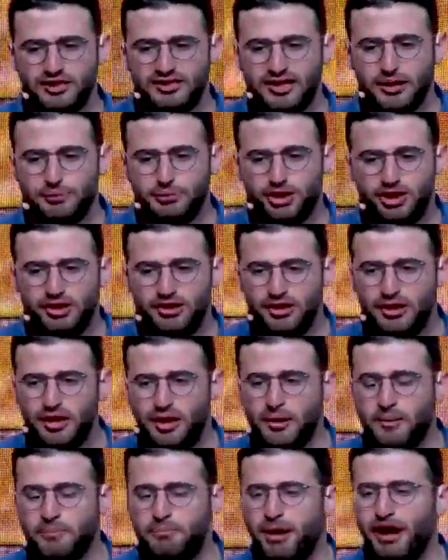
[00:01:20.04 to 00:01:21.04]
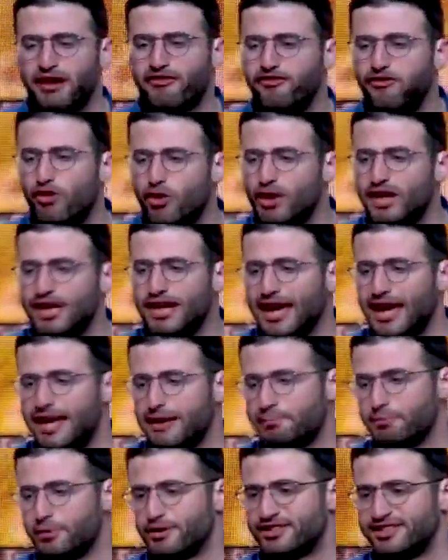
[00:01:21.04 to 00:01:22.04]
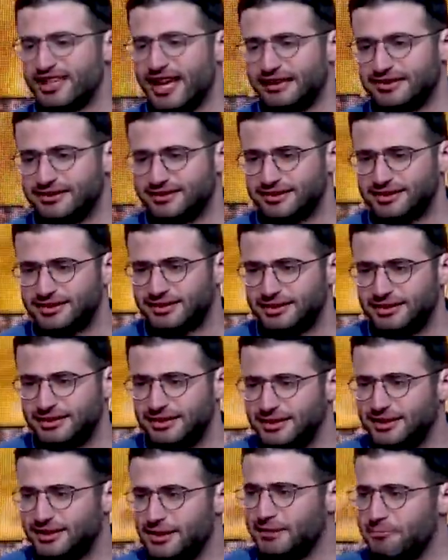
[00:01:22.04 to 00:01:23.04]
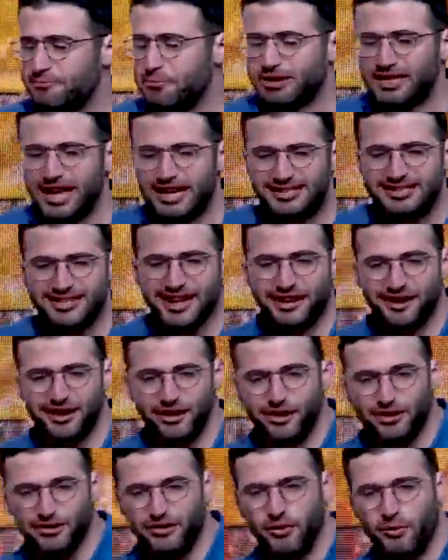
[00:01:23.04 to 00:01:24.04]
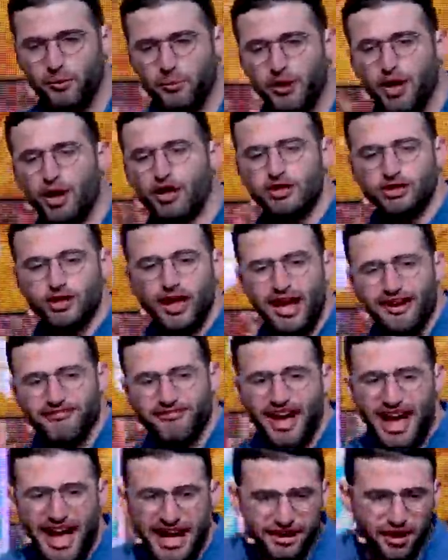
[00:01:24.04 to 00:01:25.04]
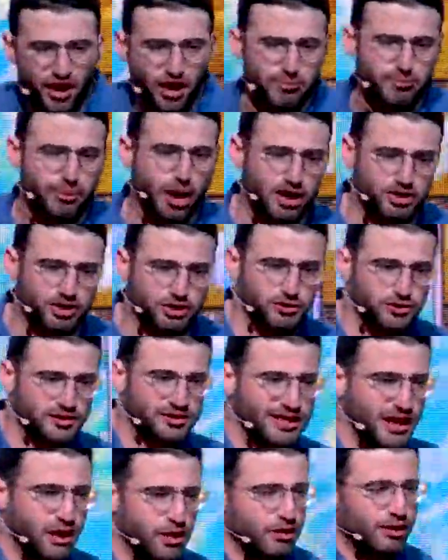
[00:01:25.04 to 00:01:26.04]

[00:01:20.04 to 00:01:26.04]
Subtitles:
consumption by 48%. But that's not all. We also have add-on modules that